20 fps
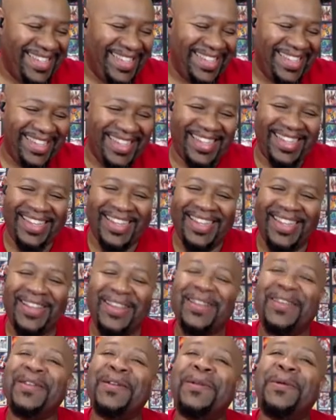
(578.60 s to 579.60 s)

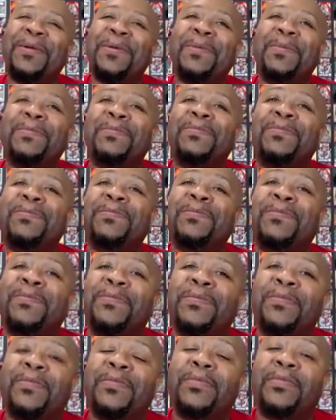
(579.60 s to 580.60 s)

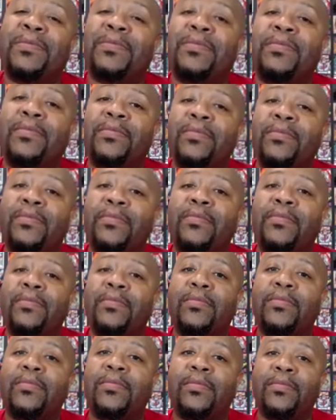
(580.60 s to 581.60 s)

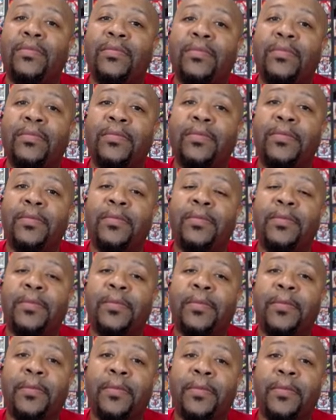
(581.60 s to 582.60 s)

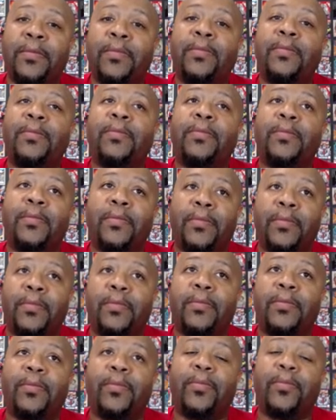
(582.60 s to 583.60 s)

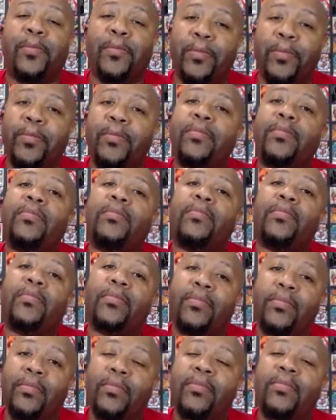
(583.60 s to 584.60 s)

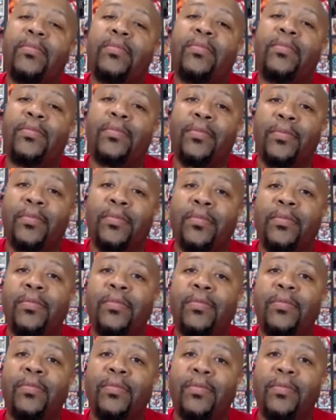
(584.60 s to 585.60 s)

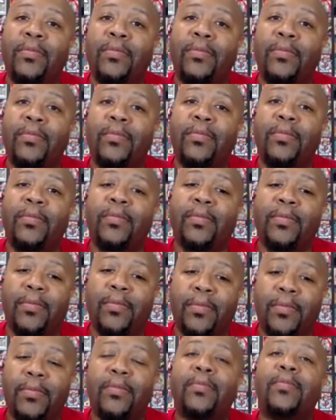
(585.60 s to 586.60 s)
(silent)